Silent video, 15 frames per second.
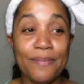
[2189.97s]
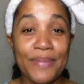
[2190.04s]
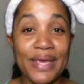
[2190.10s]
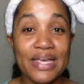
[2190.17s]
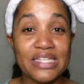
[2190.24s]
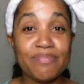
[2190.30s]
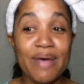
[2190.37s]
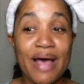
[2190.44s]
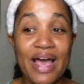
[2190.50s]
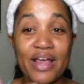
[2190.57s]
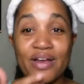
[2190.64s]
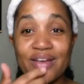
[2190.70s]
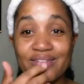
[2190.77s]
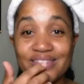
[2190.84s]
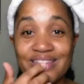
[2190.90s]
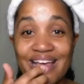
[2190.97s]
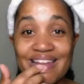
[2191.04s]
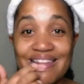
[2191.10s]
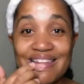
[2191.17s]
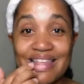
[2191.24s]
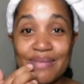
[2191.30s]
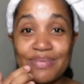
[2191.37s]
biggest buyer of
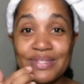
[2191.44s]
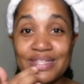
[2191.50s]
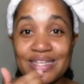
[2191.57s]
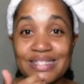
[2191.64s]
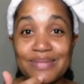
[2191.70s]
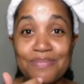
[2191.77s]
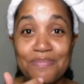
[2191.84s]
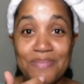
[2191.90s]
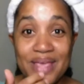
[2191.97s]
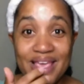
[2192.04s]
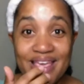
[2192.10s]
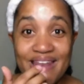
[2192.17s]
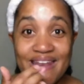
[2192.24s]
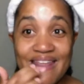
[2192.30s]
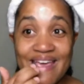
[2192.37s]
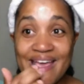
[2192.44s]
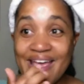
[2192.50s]
satin lips is men.